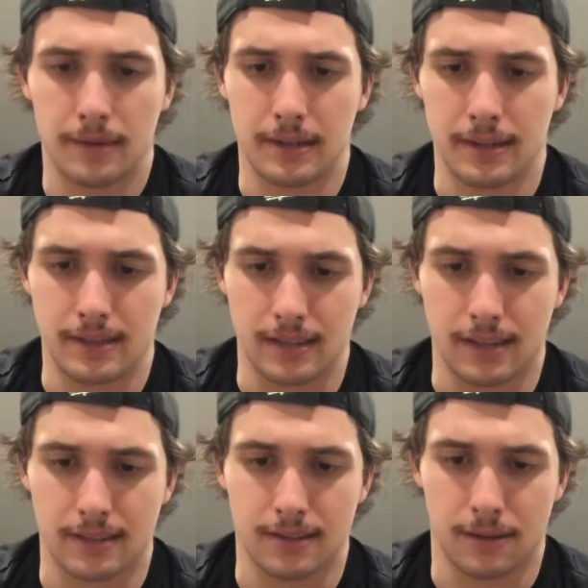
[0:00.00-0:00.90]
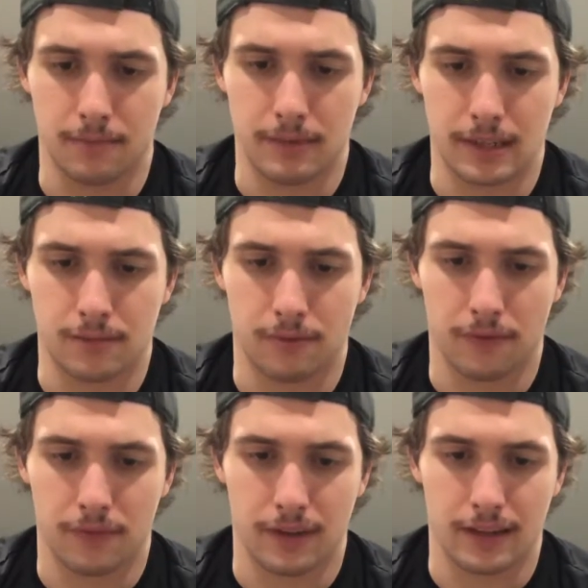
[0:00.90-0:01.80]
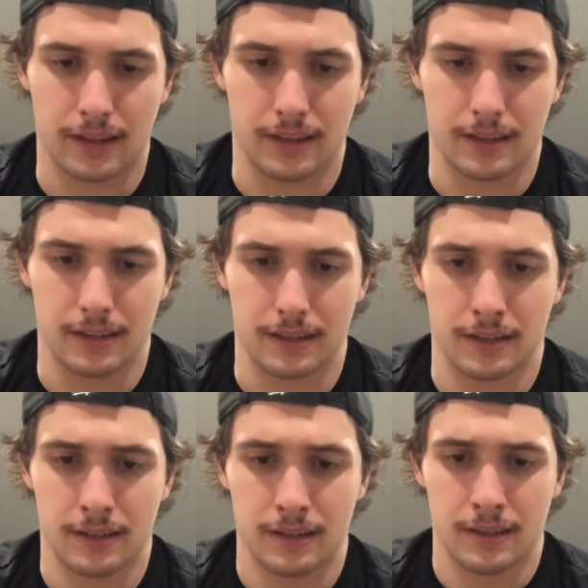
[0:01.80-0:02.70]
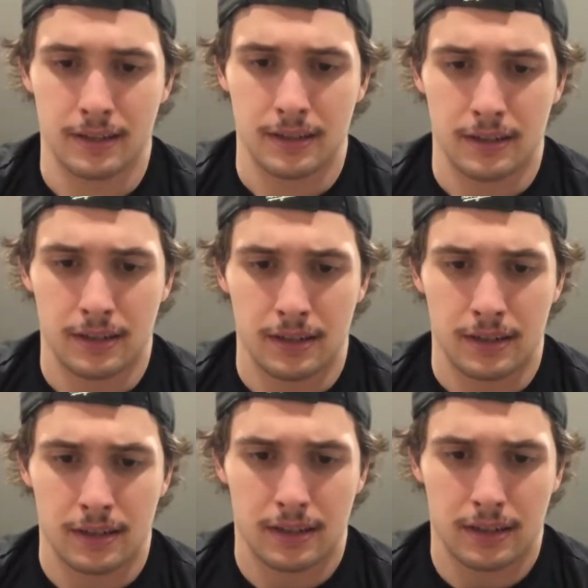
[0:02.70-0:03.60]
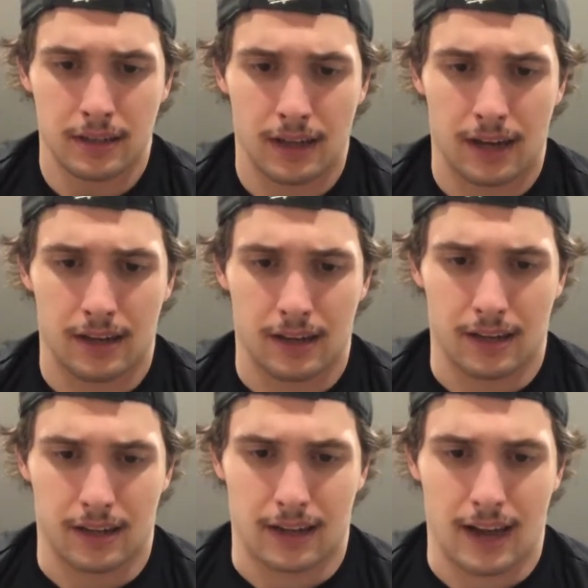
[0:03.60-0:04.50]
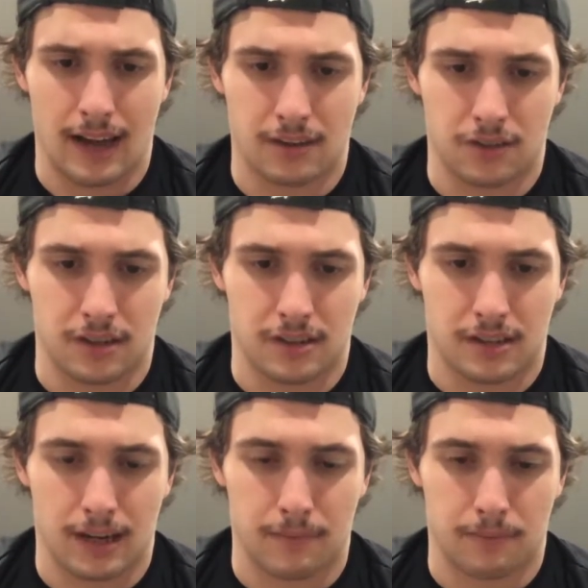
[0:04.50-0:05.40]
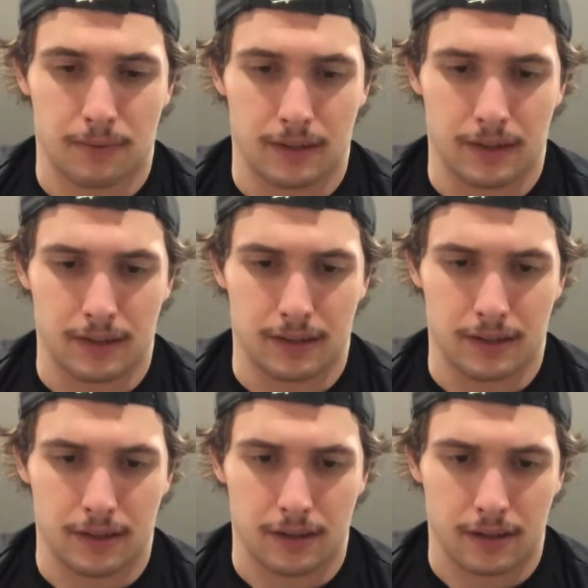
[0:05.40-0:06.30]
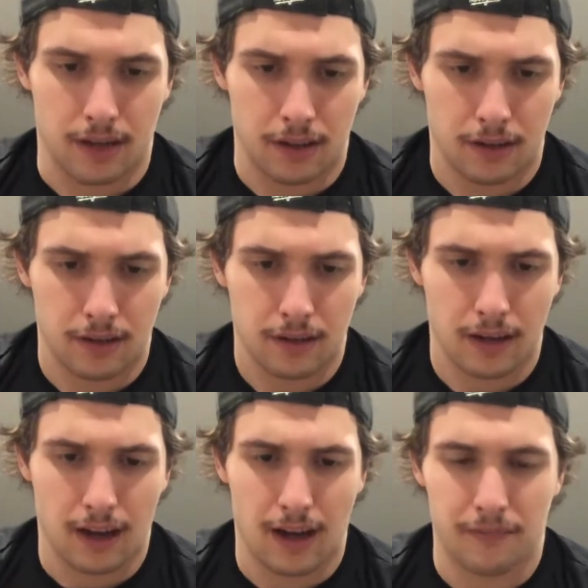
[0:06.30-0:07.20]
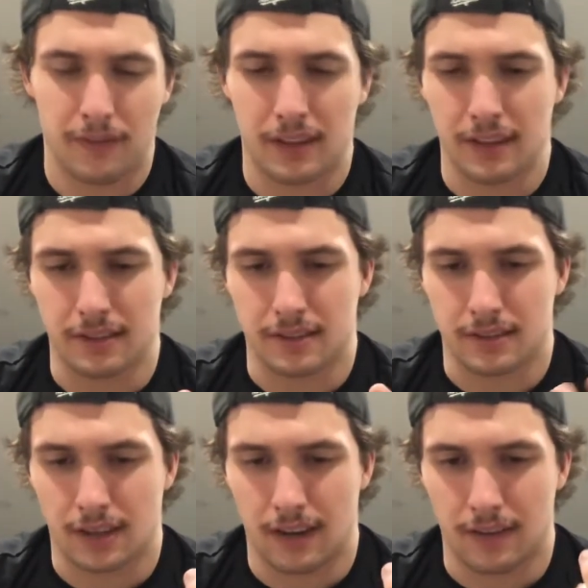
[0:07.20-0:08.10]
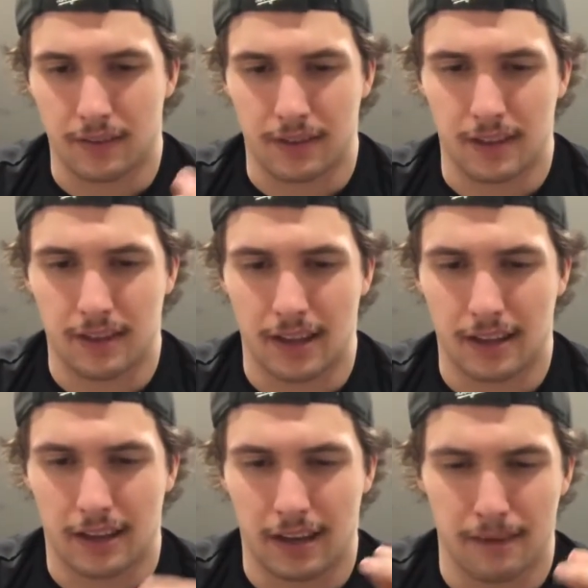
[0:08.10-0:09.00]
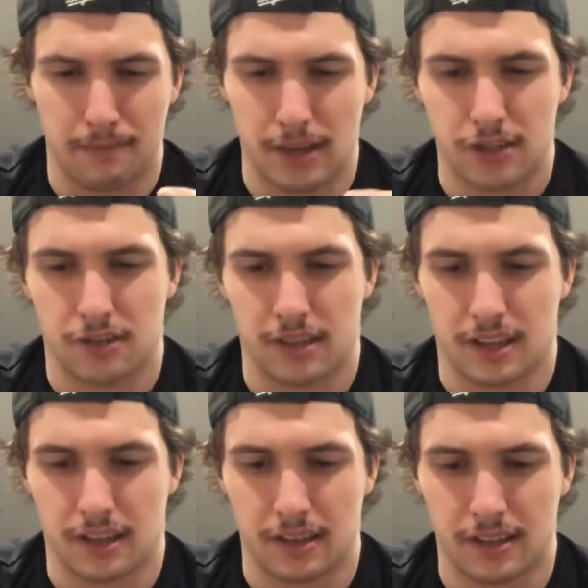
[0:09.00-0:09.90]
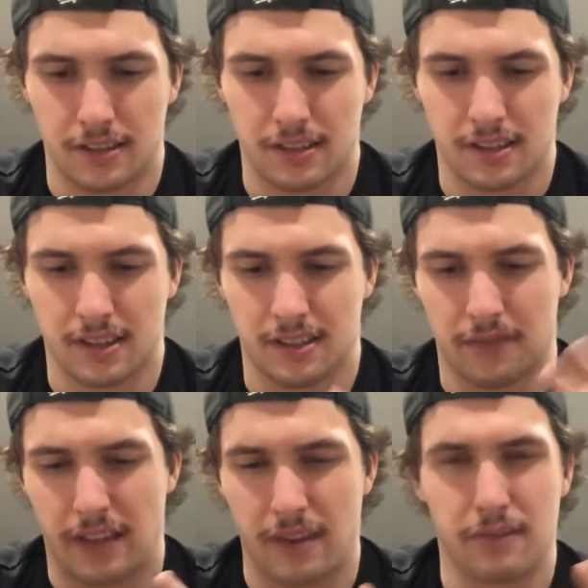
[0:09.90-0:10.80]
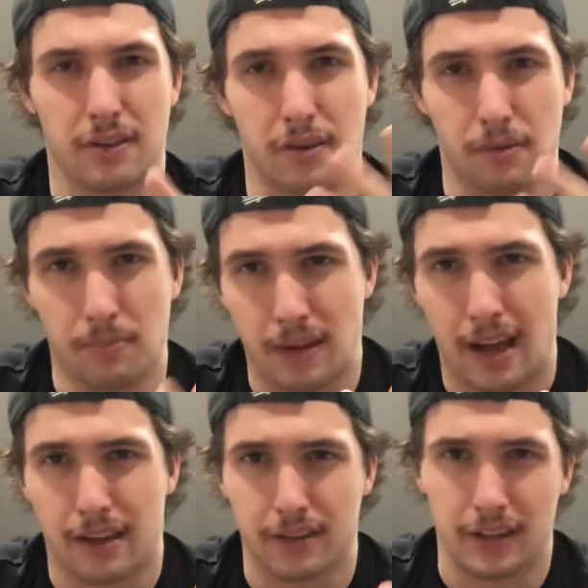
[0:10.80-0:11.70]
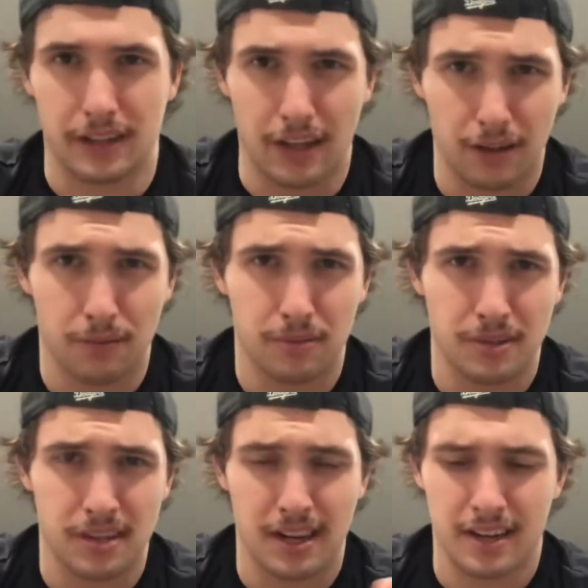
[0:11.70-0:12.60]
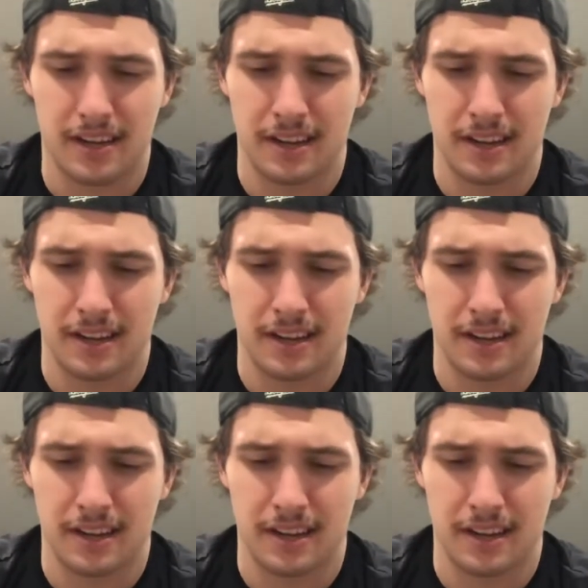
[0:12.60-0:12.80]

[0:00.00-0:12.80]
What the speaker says: Its laces are mixed with like the kind of like a hazardous type color. I think it's kind of good that they kind of mesh the laces, because if they were to do a black or a yellow per se,